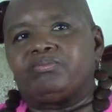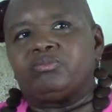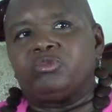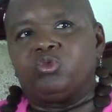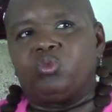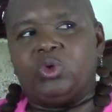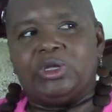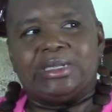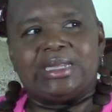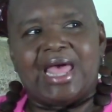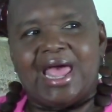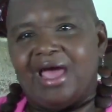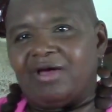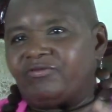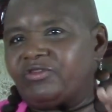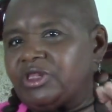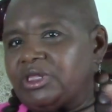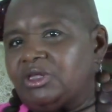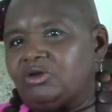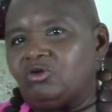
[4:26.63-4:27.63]
we
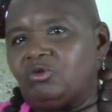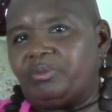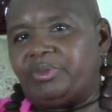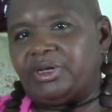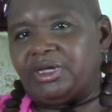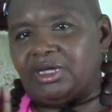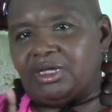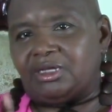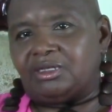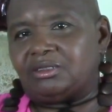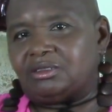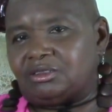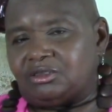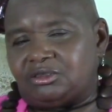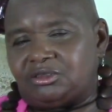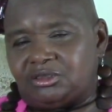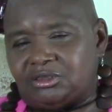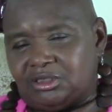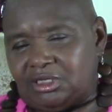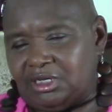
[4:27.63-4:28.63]
laughed a little bit,
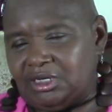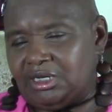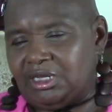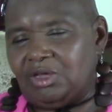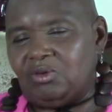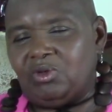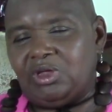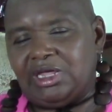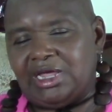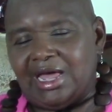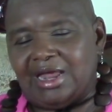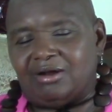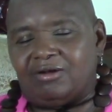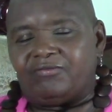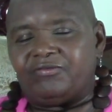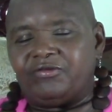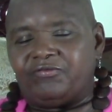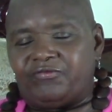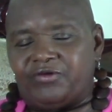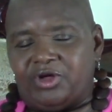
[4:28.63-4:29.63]
and he got
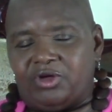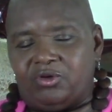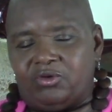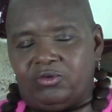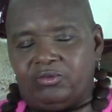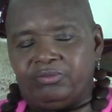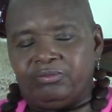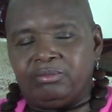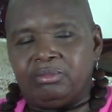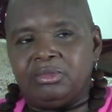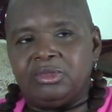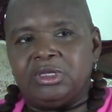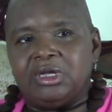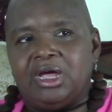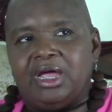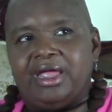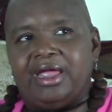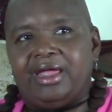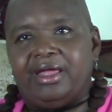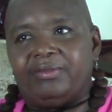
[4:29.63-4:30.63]
off the phone.
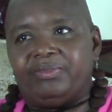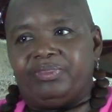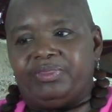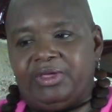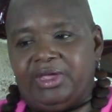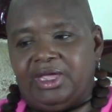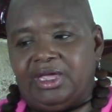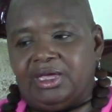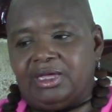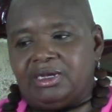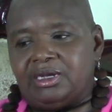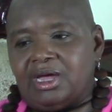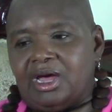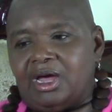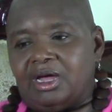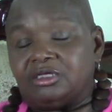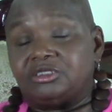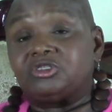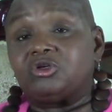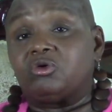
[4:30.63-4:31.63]
And then,
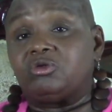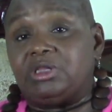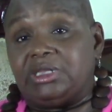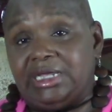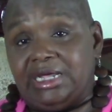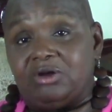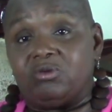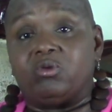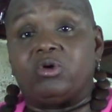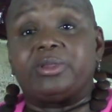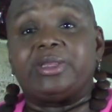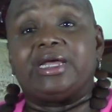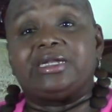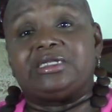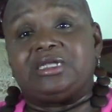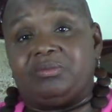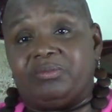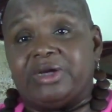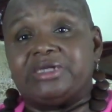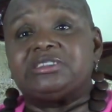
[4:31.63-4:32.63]
so later on that
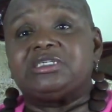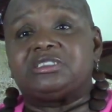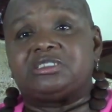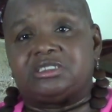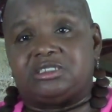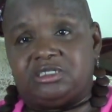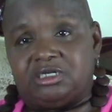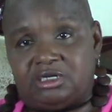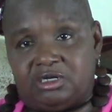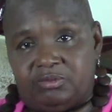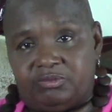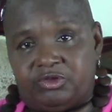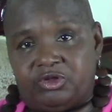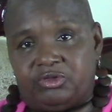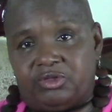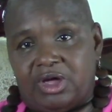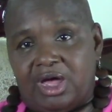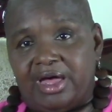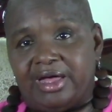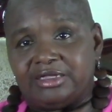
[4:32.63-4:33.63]
day, my sister took him to
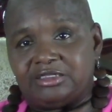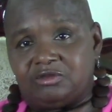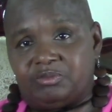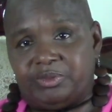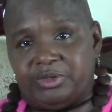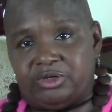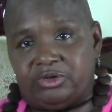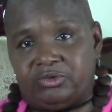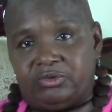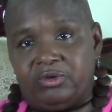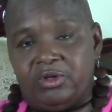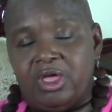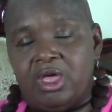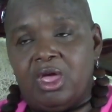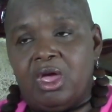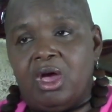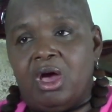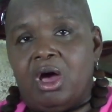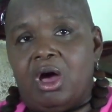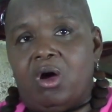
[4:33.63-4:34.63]
the hospital.
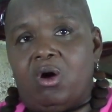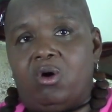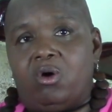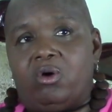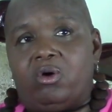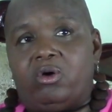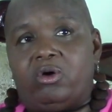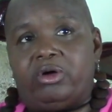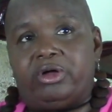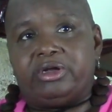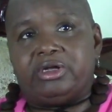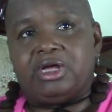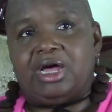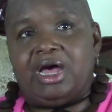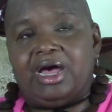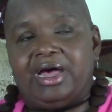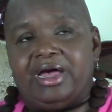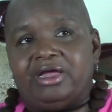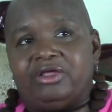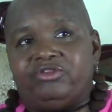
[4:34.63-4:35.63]
On
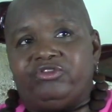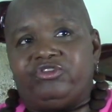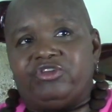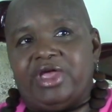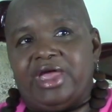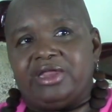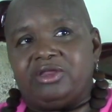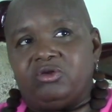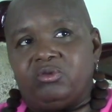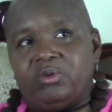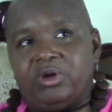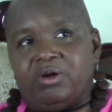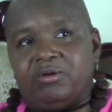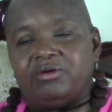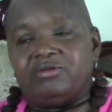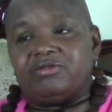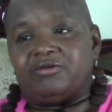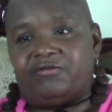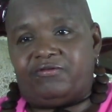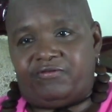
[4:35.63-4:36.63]
January
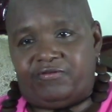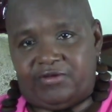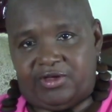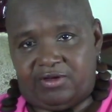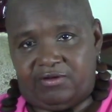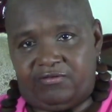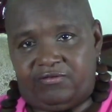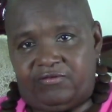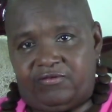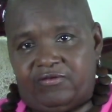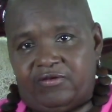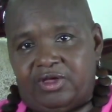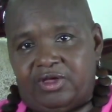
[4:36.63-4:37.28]
the 5th,